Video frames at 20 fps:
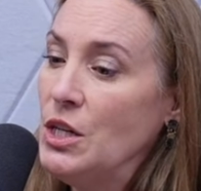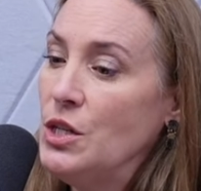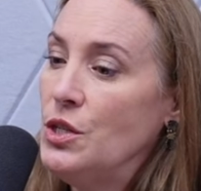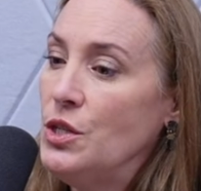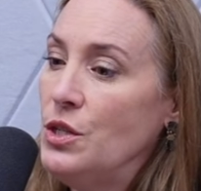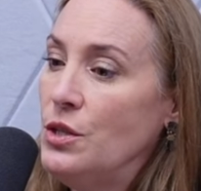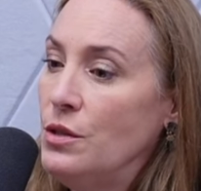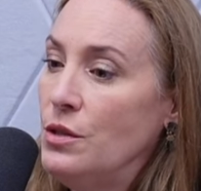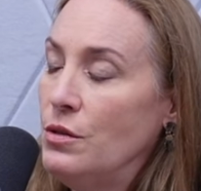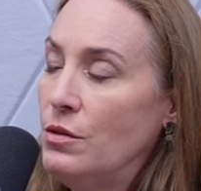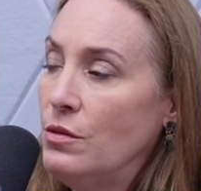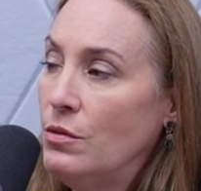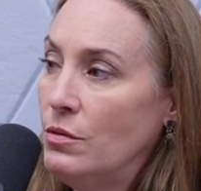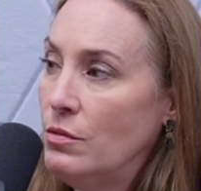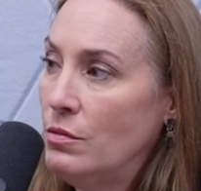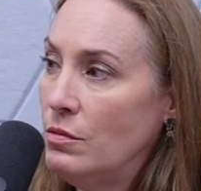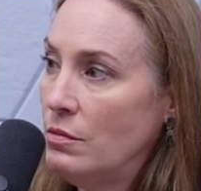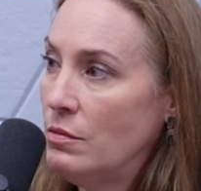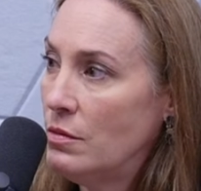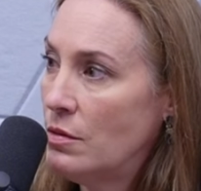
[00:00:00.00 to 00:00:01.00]

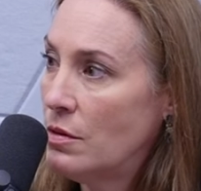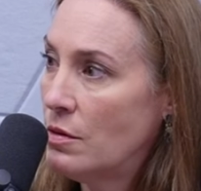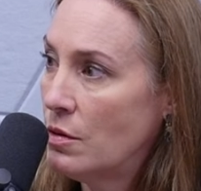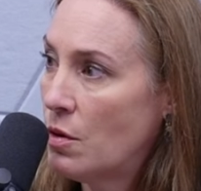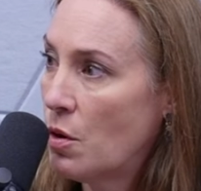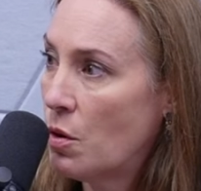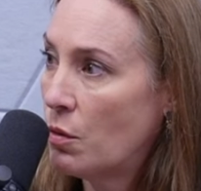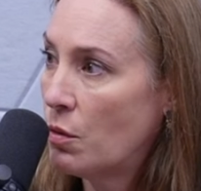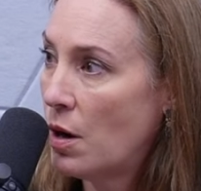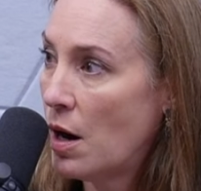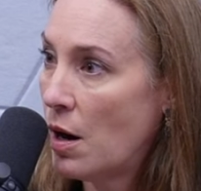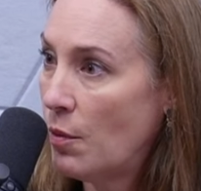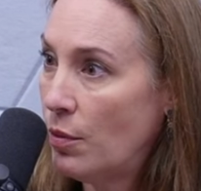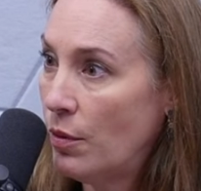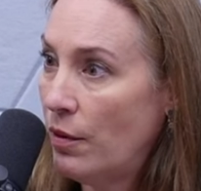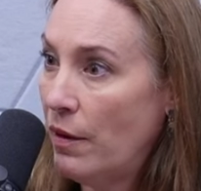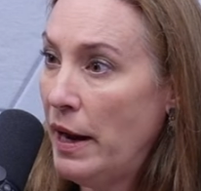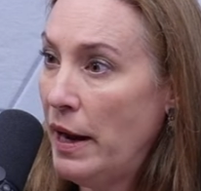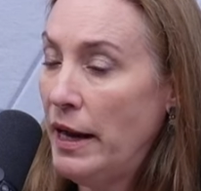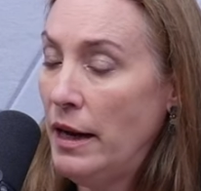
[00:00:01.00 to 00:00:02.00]
to
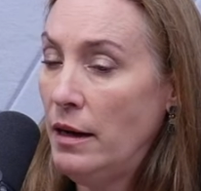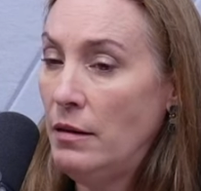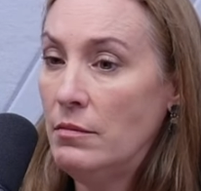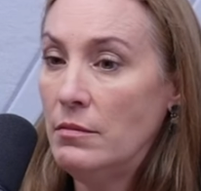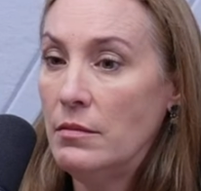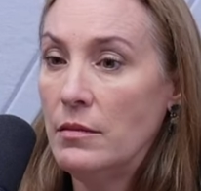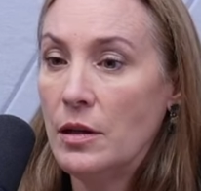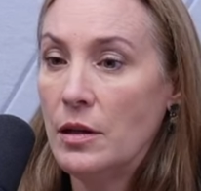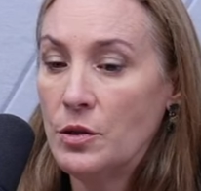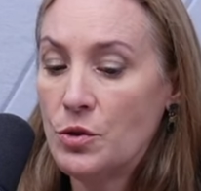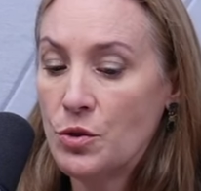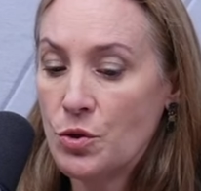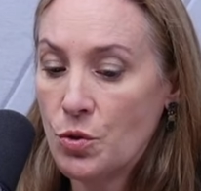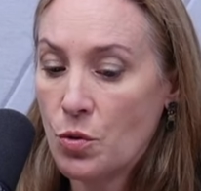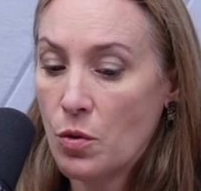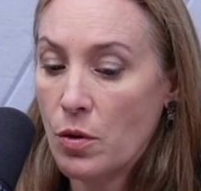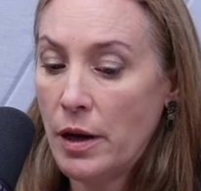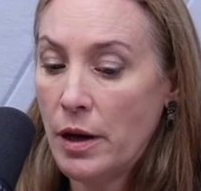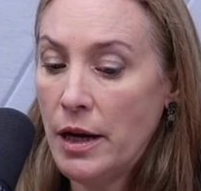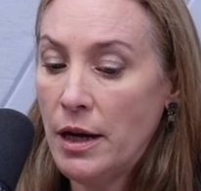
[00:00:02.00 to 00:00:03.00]
corroborate a
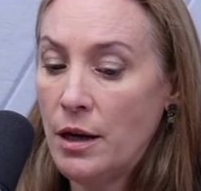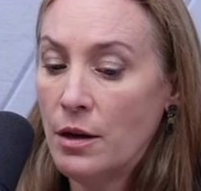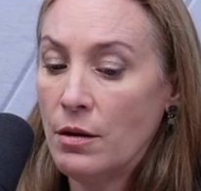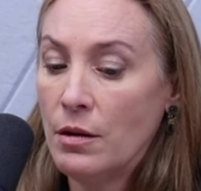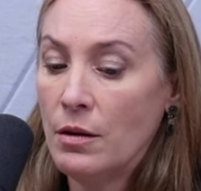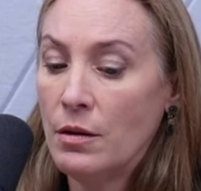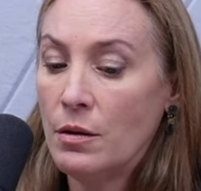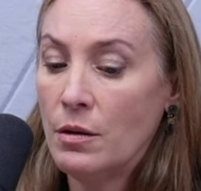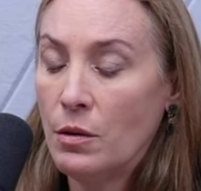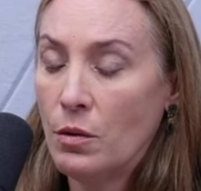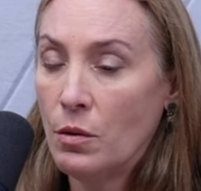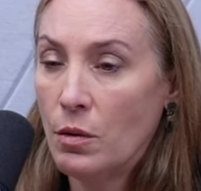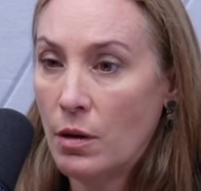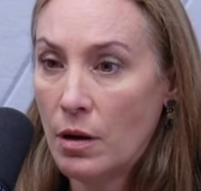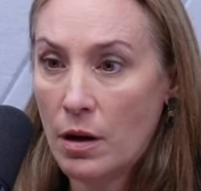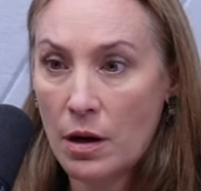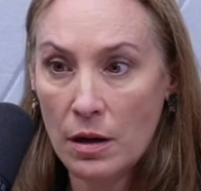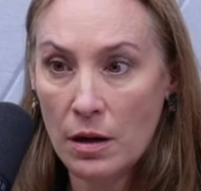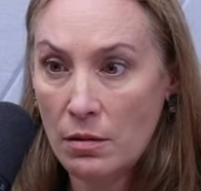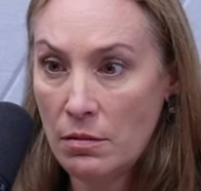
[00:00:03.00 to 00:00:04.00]
story or
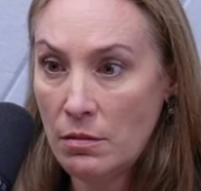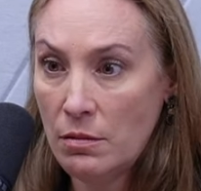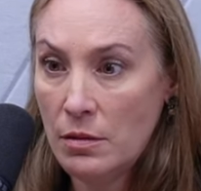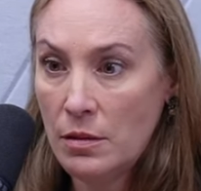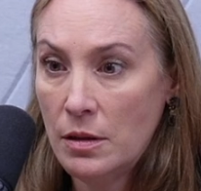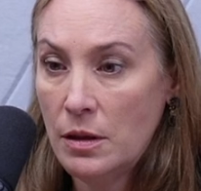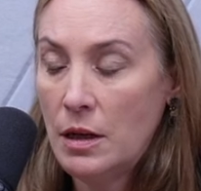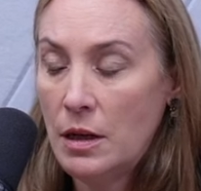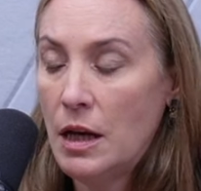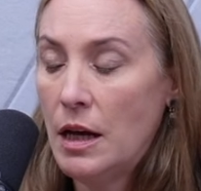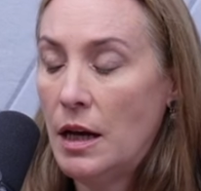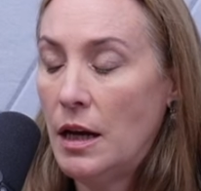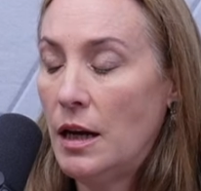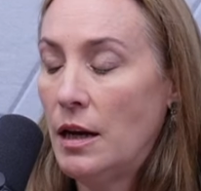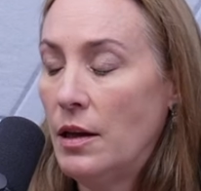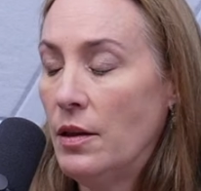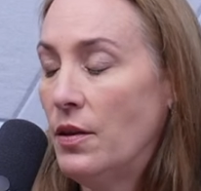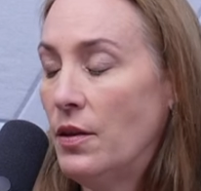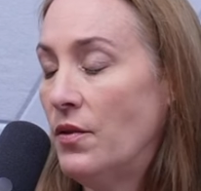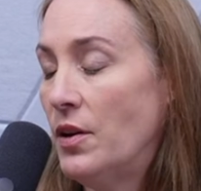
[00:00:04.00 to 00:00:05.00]
or uh,
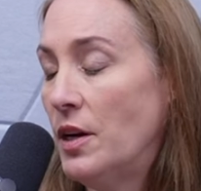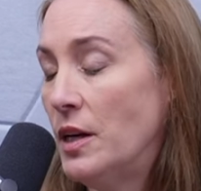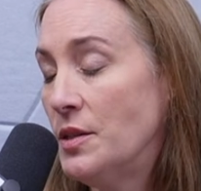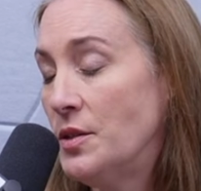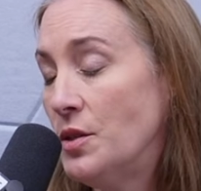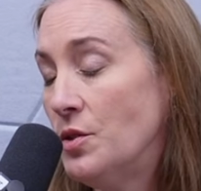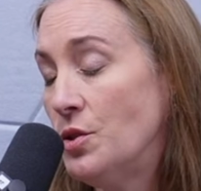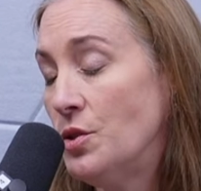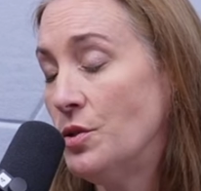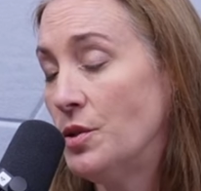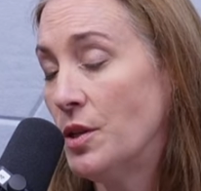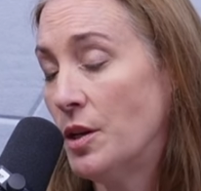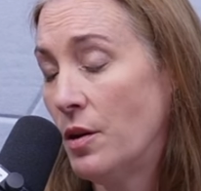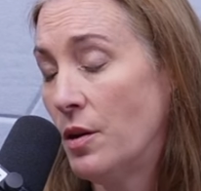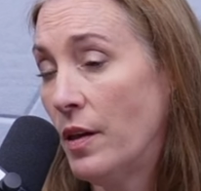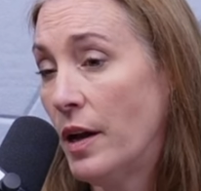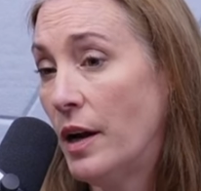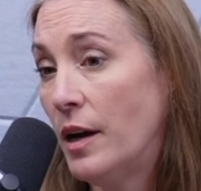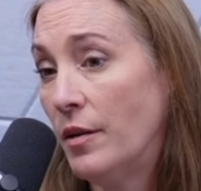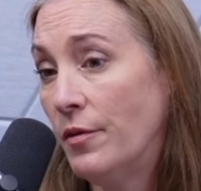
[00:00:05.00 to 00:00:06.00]
the various issues that are
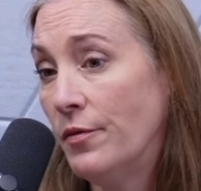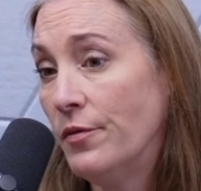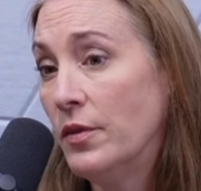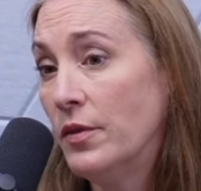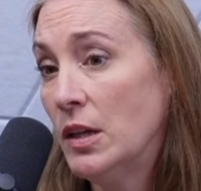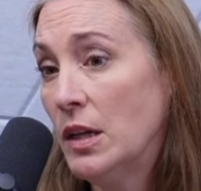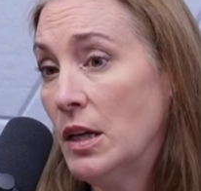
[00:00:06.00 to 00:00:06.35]
there.